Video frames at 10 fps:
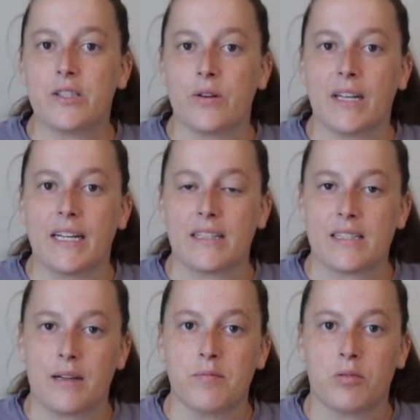so getting
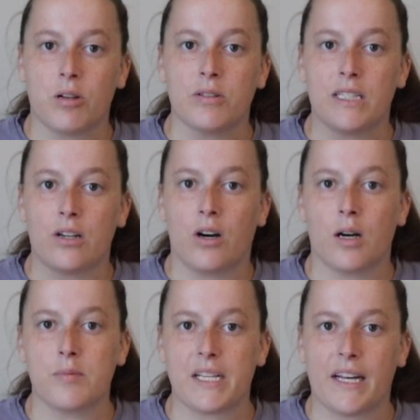some protein,
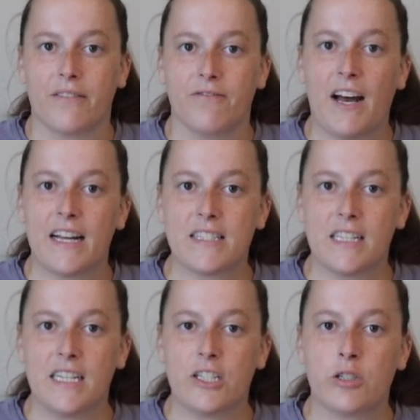carbs, and fats
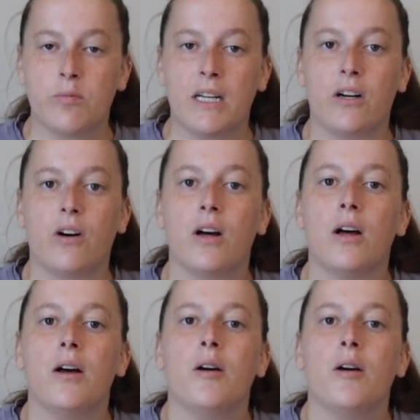at each meal.